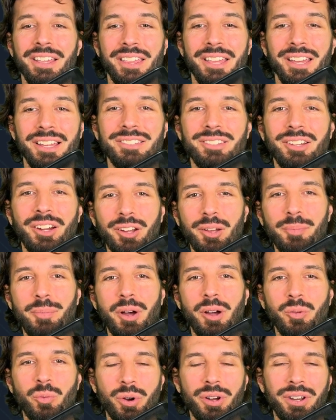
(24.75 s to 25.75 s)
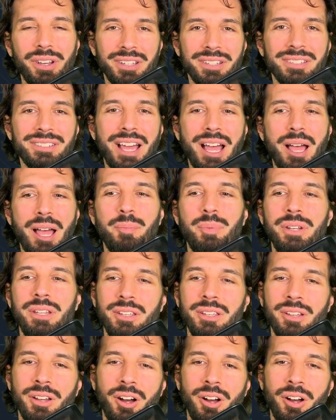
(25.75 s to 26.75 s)
Then talk about what is
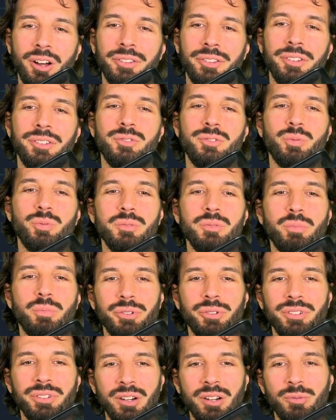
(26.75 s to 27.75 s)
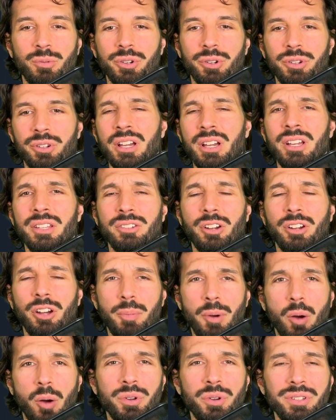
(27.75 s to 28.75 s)
happening on the SwissBorg network. Talk
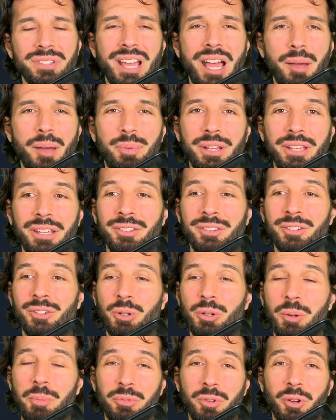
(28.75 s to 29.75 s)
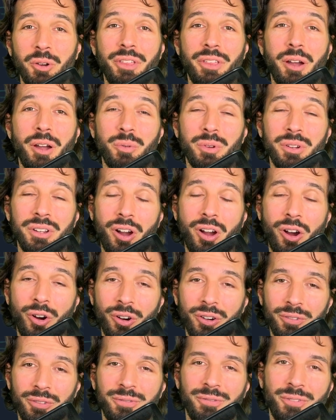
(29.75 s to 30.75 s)
about what's happening in crypto, that we
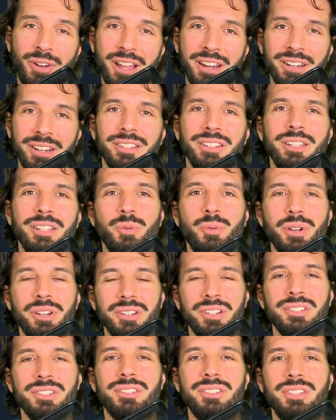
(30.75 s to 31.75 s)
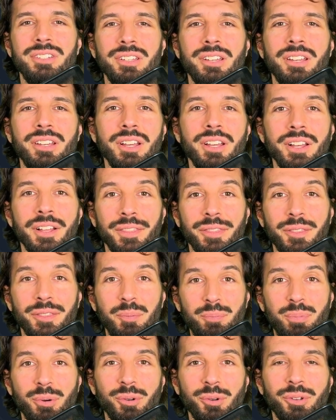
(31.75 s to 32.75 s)
are finally witnessing the
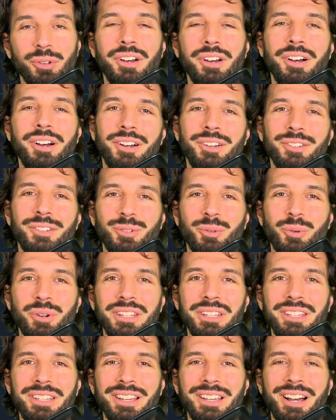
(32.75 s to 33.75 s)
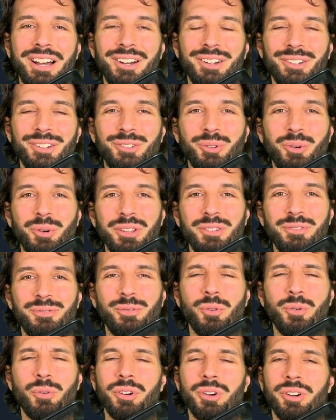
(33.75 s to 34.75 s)
bull
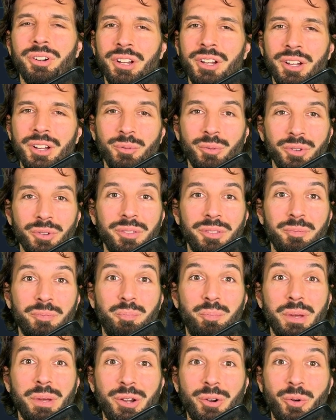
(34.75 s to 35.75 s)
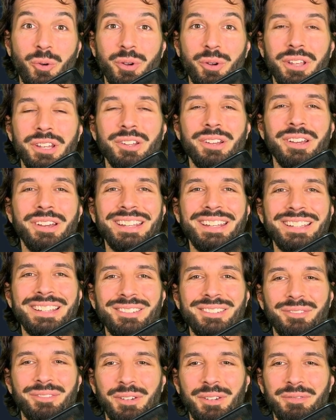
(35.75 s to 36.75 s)
2024 with Bitcoin getting
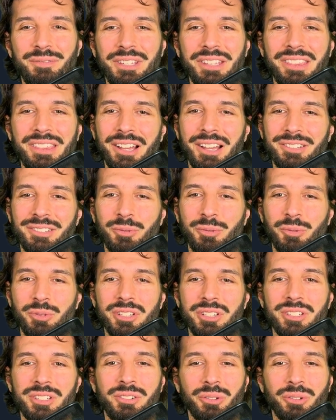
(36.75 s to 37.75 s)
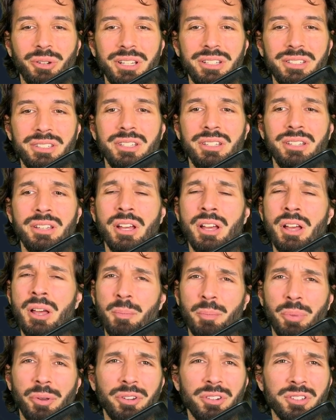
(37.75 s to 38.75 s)
to 50,000, which is crazy.
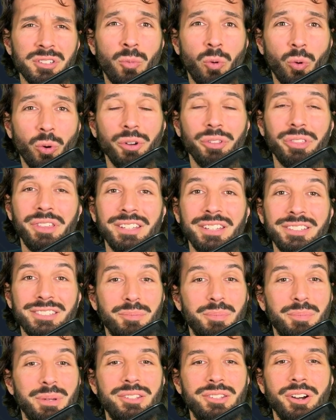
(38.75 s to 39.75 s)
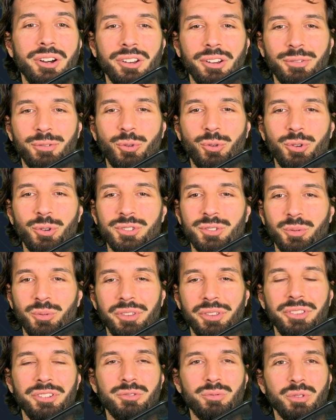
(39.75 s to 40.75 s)
But there's more things to be done, of course,
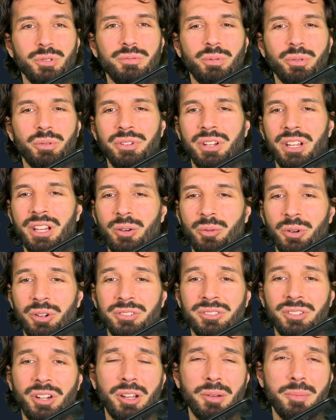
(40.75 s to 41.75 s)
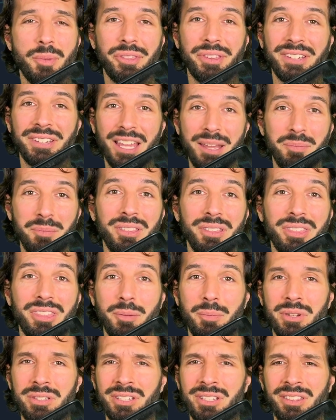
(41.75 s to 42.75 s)
within the SwissBorg network. We're talking about the gaming
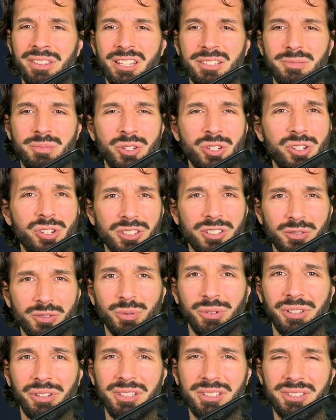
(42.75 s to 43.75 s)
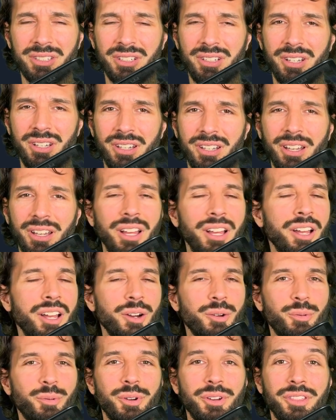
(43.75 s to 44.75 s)
thematic that's been just released today
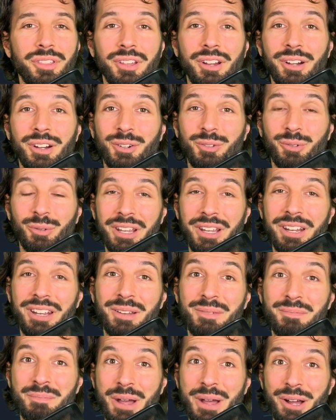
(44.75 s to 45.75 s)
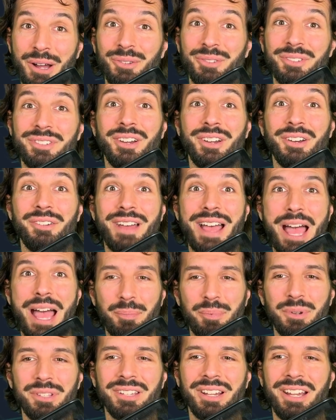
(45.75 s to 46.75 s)
with a great amount of
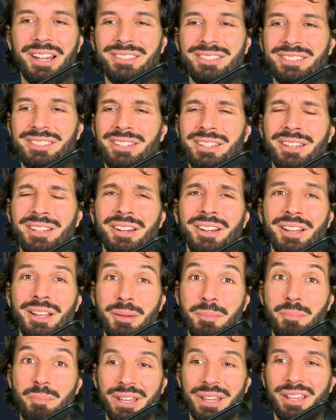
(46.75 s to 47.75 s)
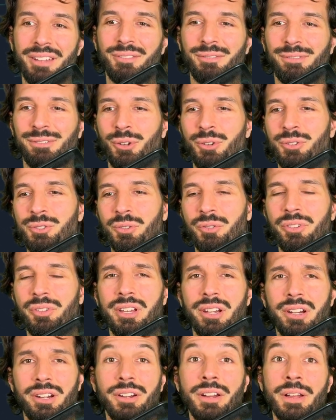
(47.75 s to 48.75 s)
appetite, seeing big inflows over
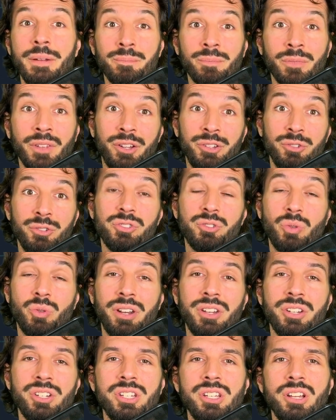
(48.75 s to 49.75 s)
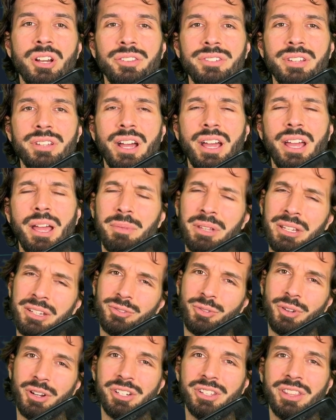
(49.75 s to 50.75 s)
there. A new strategy on DAI. I mean, a
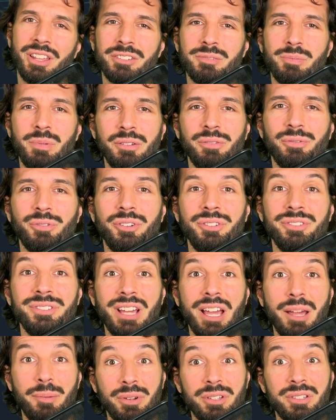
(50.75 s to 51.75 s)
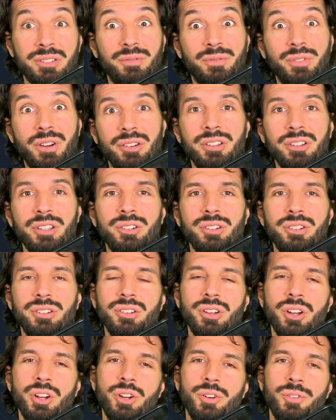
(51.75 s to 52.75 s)
strategy that's been for on DAI, but it's very
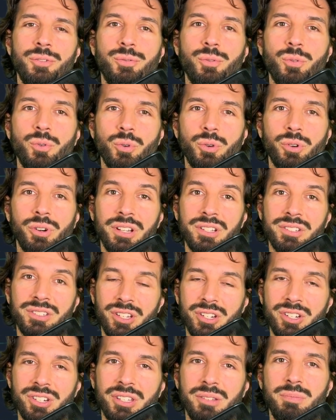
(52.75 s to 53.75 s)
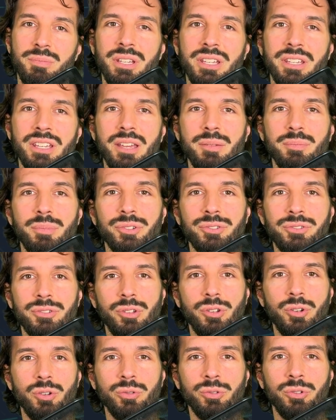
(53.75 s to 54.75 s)
good for essentially being able to
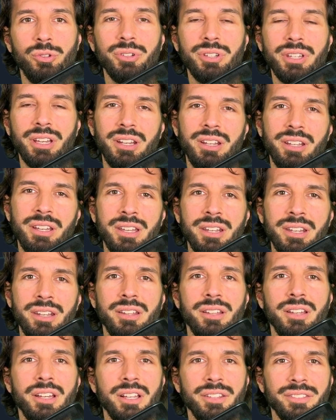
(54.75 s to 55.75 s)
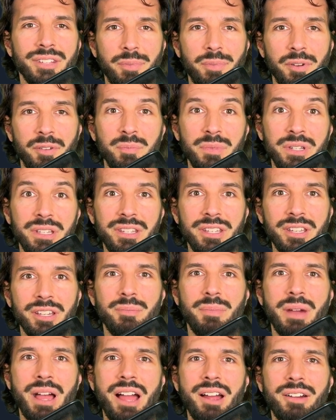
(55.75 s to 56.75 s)
look at in type of
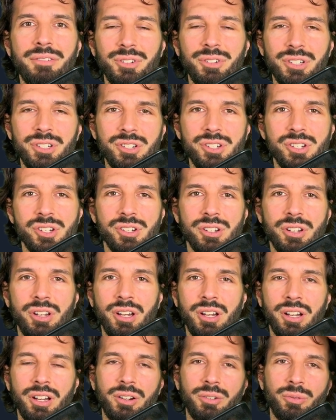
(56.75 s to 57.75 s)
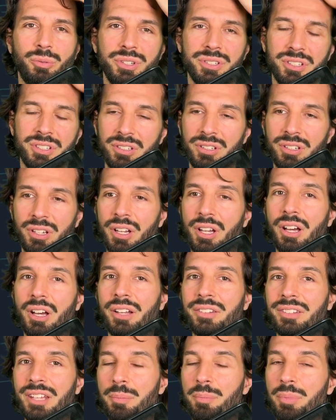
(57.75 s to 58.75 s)
medium average risk
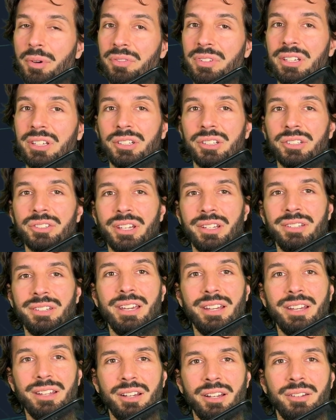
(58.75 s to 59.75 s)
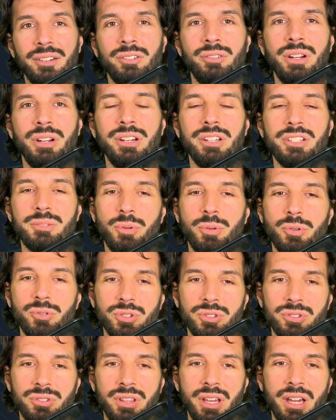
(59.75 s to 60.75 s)
type of yield and get a great
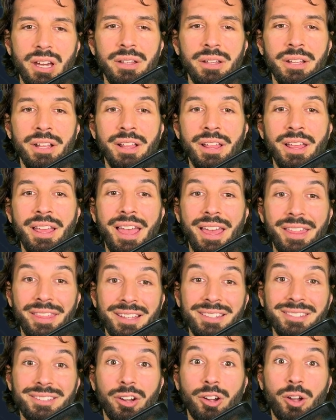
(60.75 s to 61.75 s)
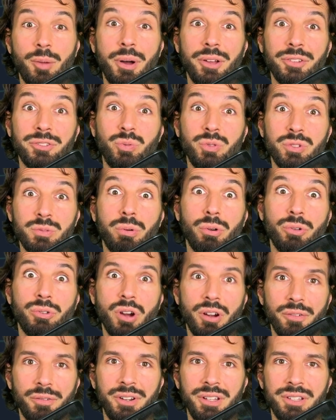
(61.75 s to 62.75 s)
exposure to that. And then talk about SwissBorg
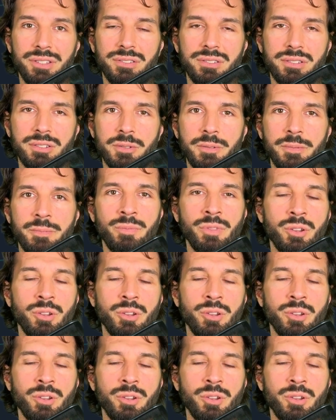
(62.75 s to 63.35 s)
governance.